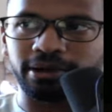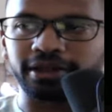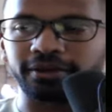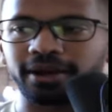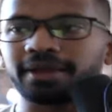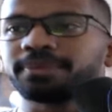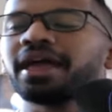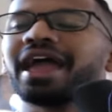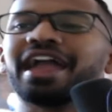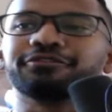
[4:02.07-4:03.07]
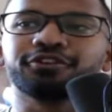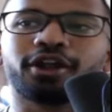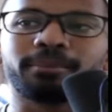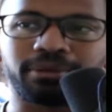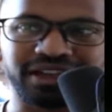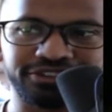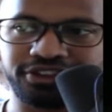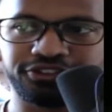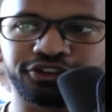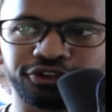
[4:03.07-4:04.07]
button. All right. If you're on
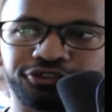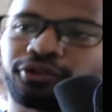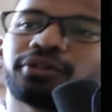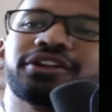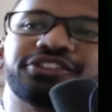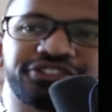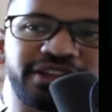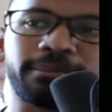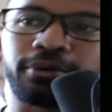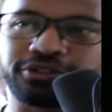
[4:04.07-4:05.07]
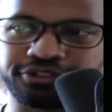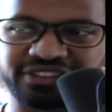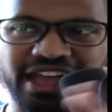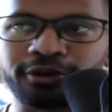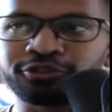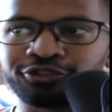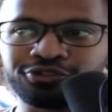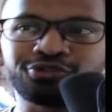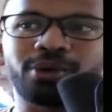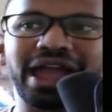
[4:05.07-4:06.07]
PlayStation controller, it's simple. It's just
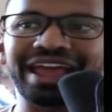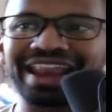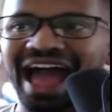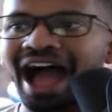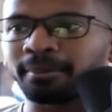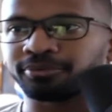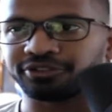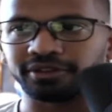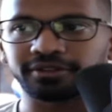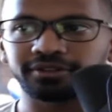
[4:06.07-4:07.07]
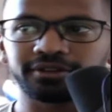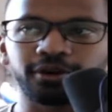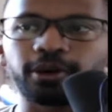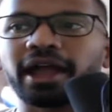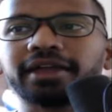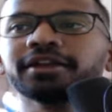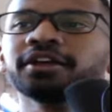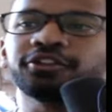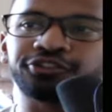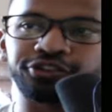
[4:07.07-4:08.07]
L2 and options. Okay.
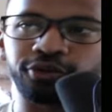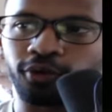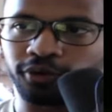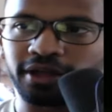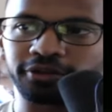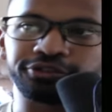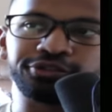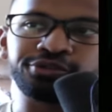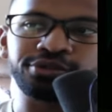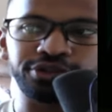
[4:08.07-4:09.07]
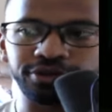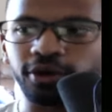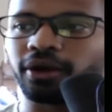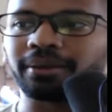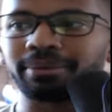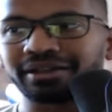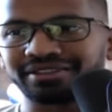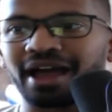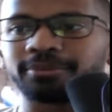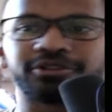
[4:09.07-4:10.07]
So you hold L2, you go ahead and
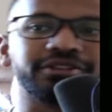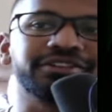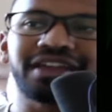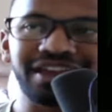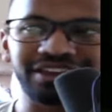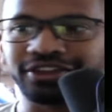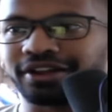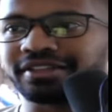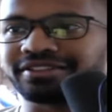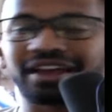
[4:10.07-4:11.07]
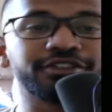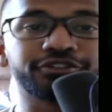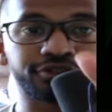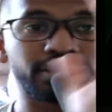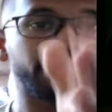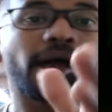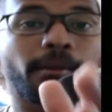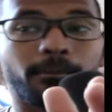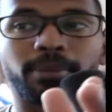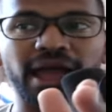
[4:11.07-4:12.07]
press options. You're inside the script.
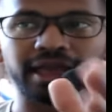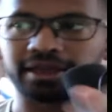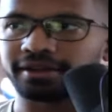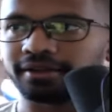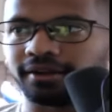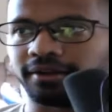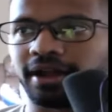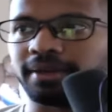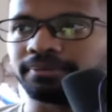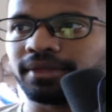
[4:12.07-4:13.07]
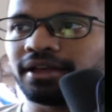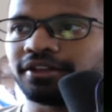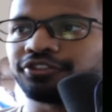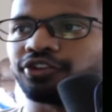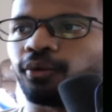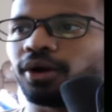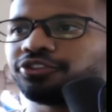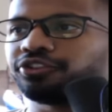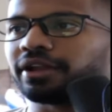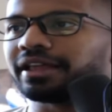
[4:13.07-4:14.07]
Bang. All right. So
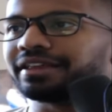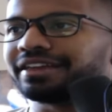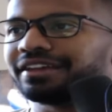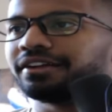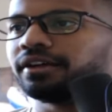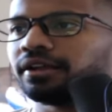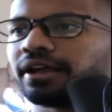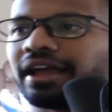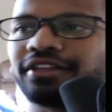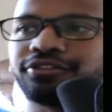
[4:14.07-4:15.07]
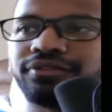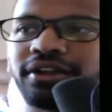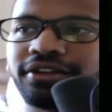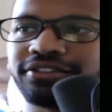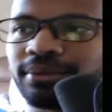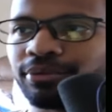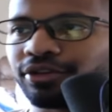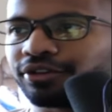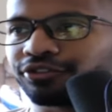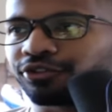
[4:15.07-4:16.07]
once you're in here, it's very simple.
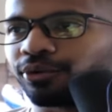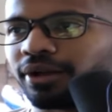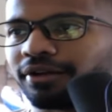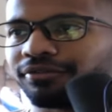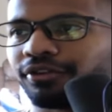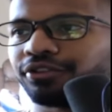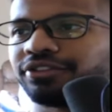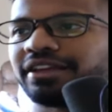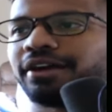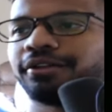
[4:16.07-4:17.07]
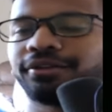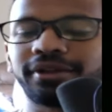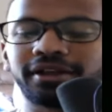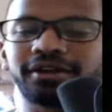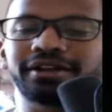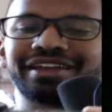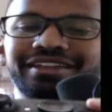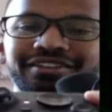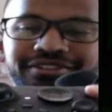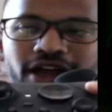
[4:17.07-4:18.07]
You can scroll around. First thing I would click on
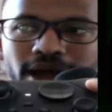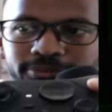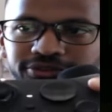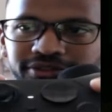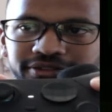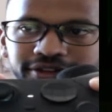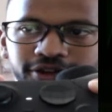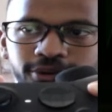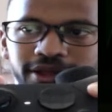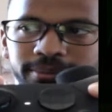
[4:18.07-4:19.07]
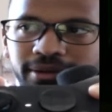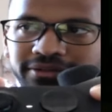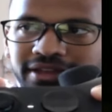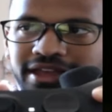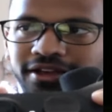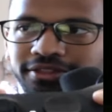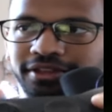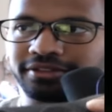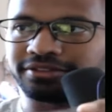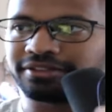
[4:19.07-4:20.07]
is options and go ahead and press A on
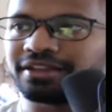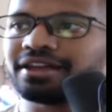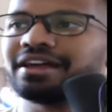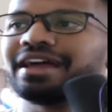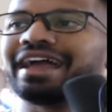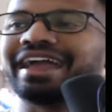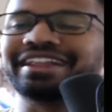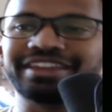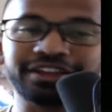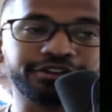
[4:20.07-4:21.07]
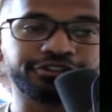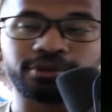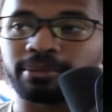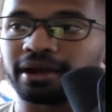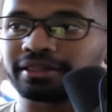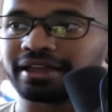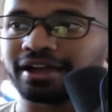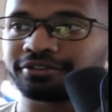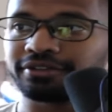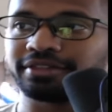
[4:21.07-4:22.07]
this and here's your bind
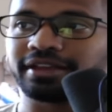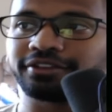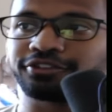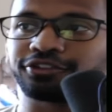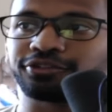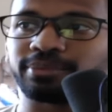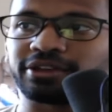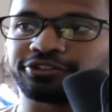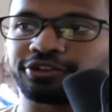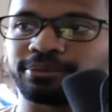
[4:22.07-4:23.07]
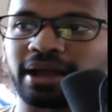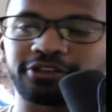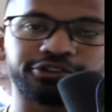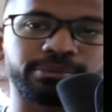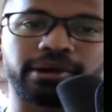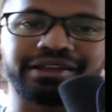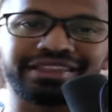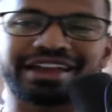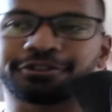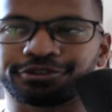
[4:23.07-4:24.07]
layouts and things. So just make sure you match your
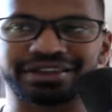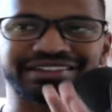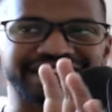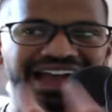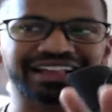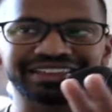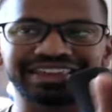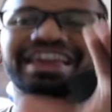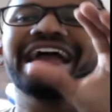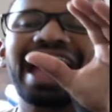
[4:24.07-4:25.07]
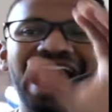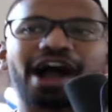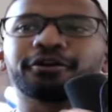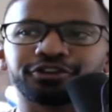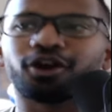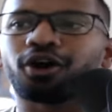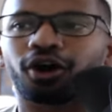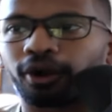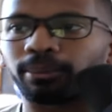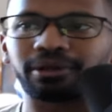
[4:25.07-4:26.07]
bind layout to exactly how
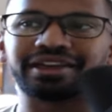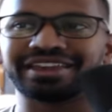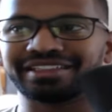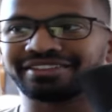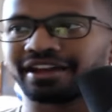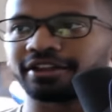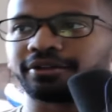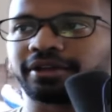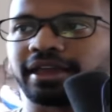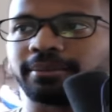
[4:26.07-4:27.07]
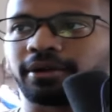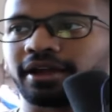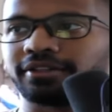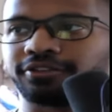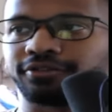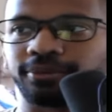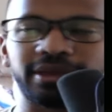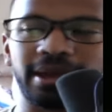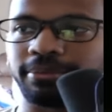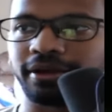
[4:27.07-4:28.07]
y'all are playing inside of your game. All right. So for
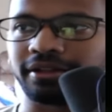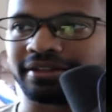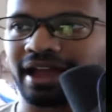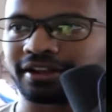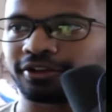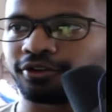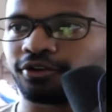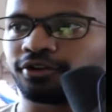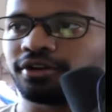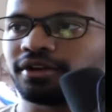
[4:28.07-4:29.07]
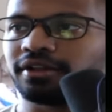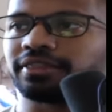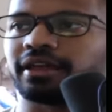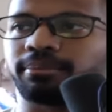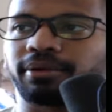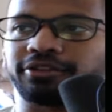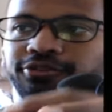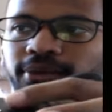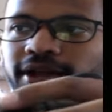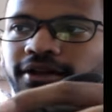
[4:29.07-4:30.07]
me, I play on tactical, then
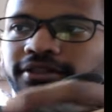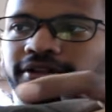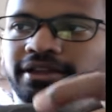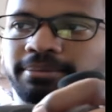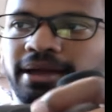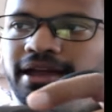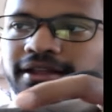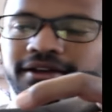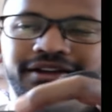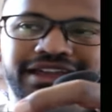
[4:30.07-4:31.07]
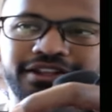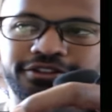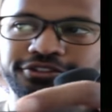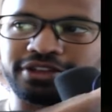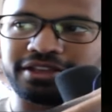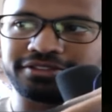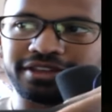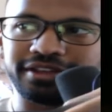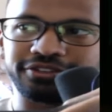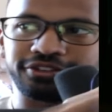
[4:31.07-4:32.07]
press right on the D-pad. Again, to change
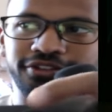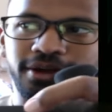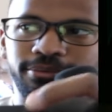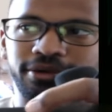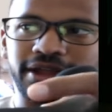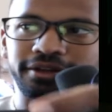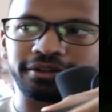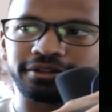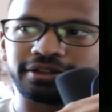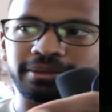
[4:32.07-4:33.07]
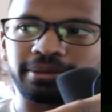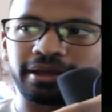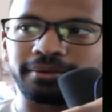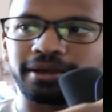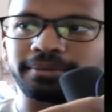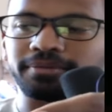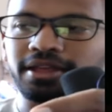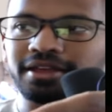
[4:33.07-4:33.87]
things, it's just up or down on the D-pad, right?